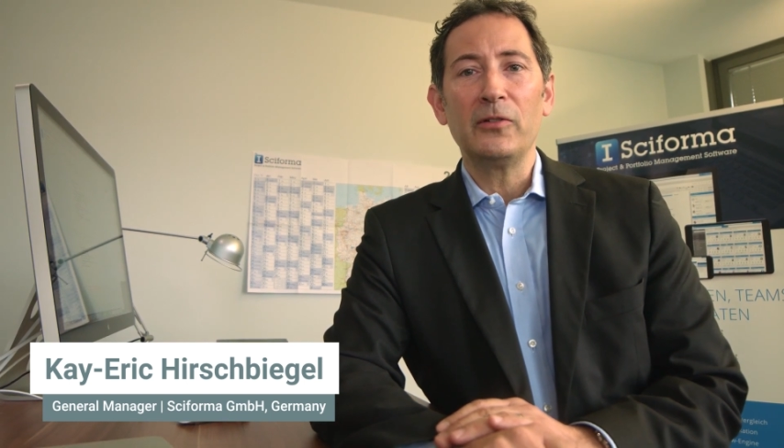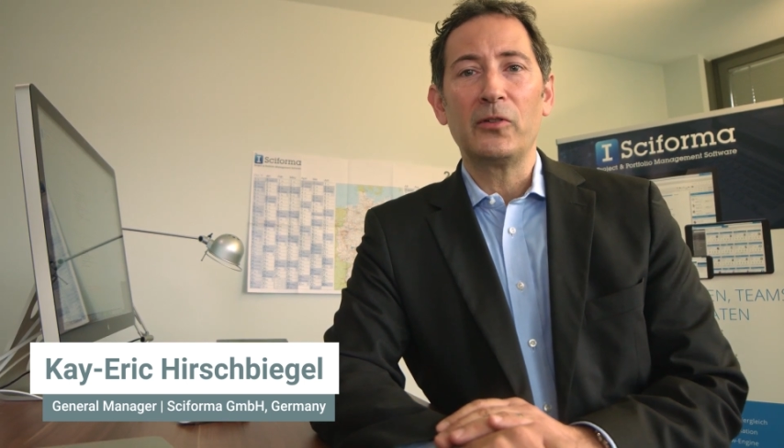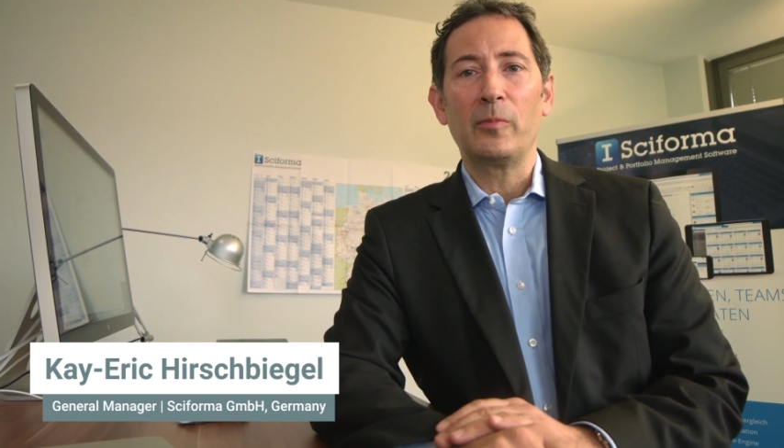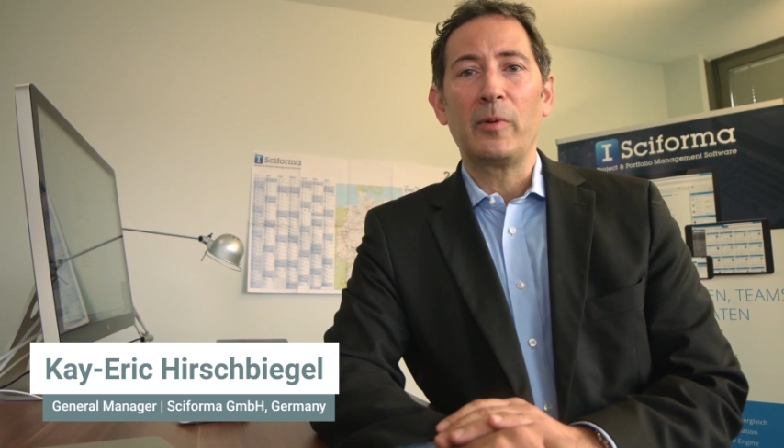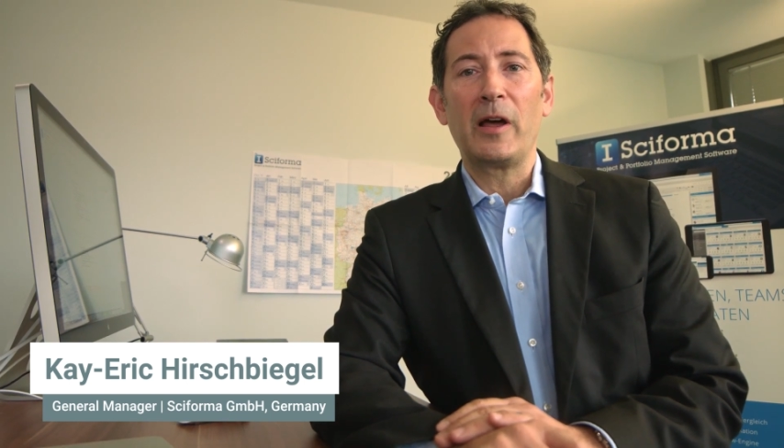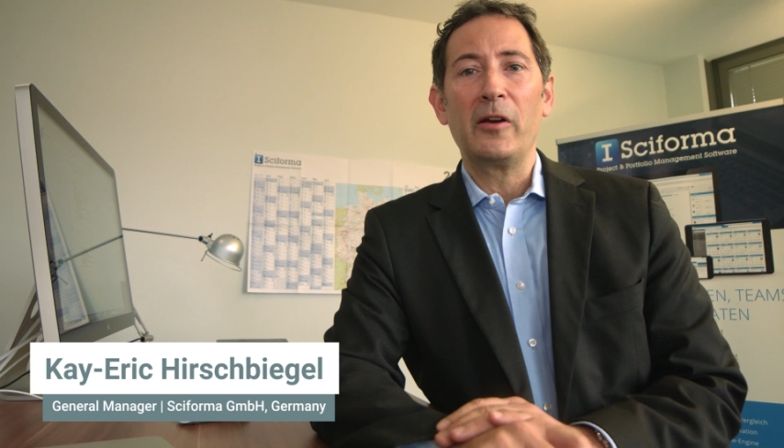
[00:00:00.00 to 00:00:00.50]

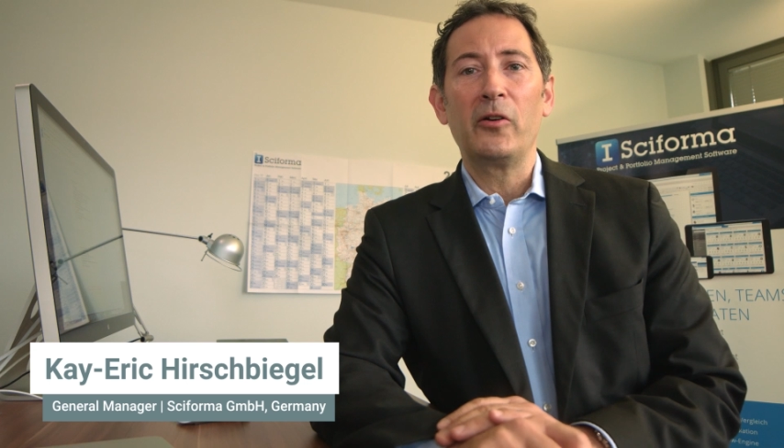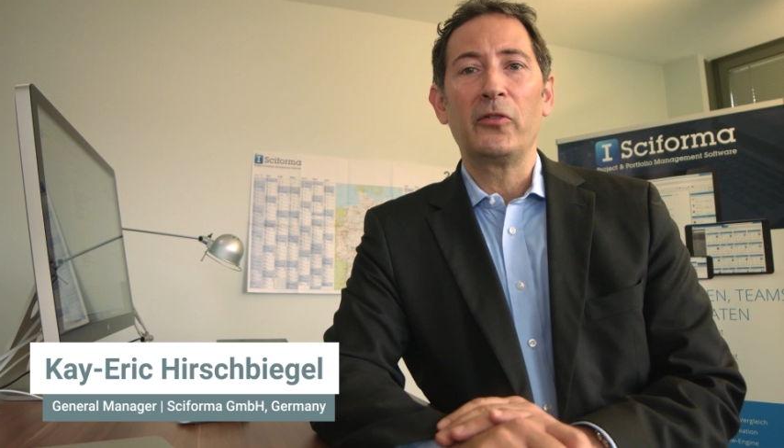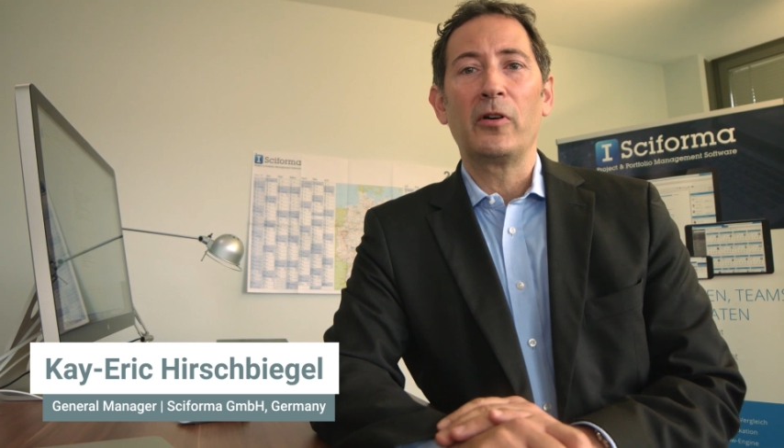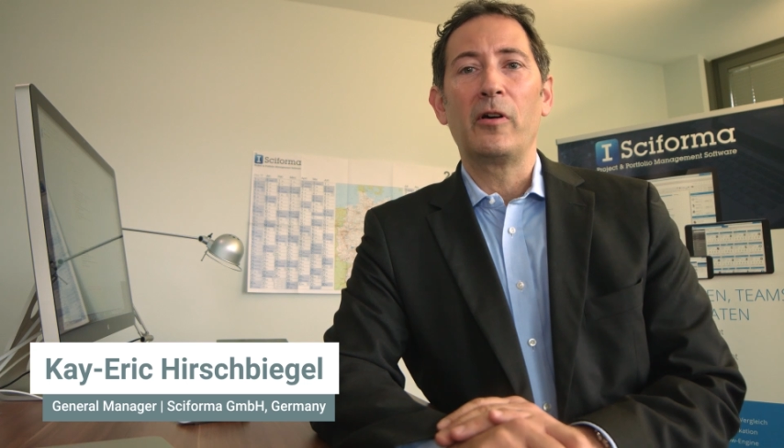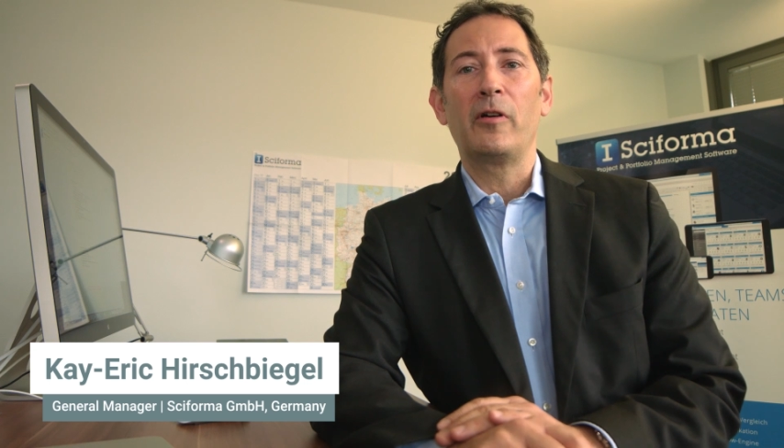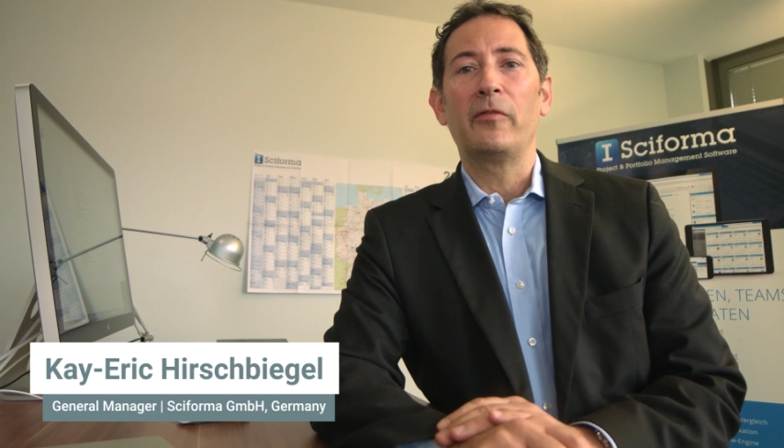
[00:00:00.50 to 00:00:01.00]

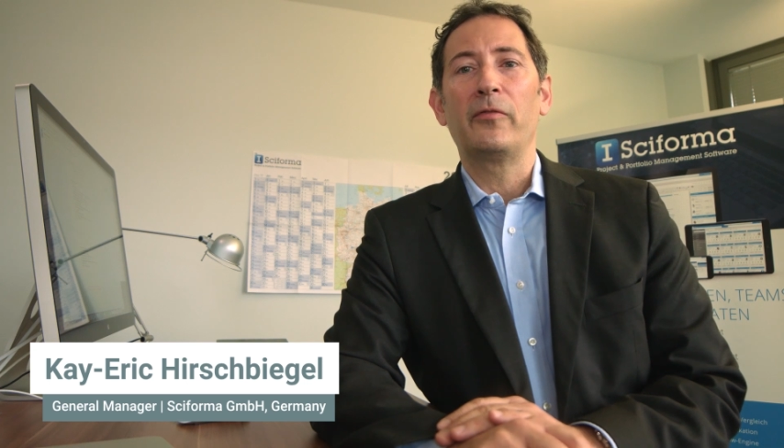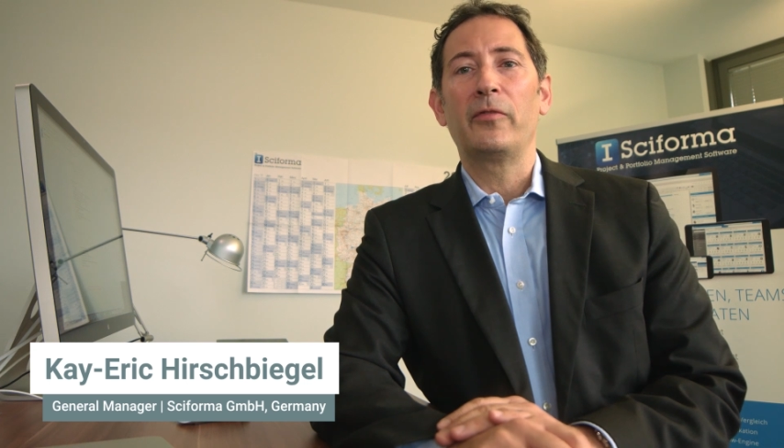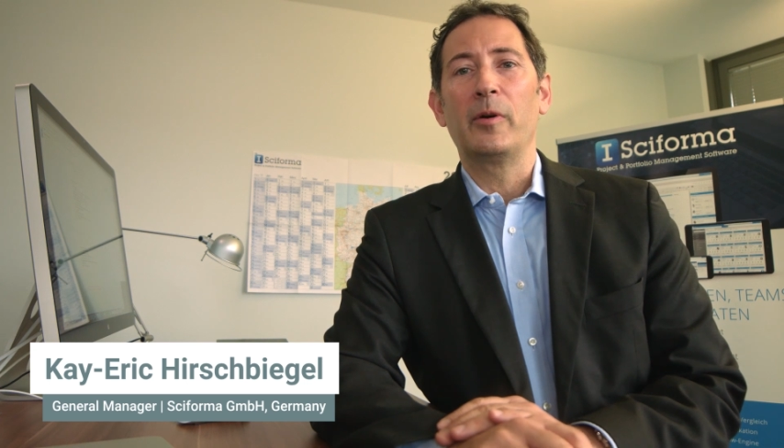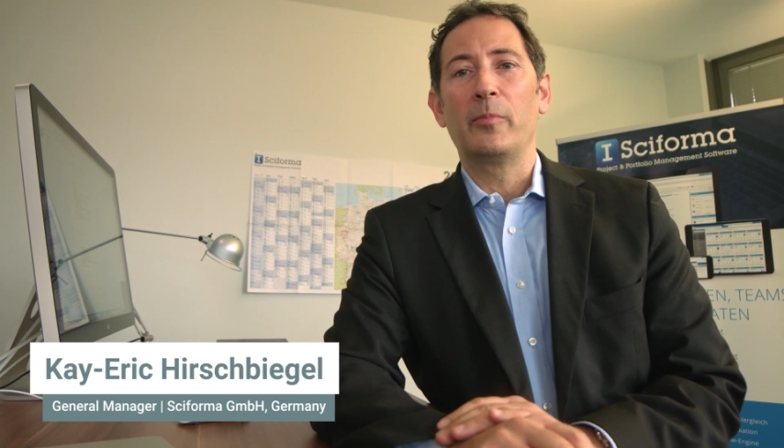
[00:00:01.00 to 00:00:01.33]
suppliers of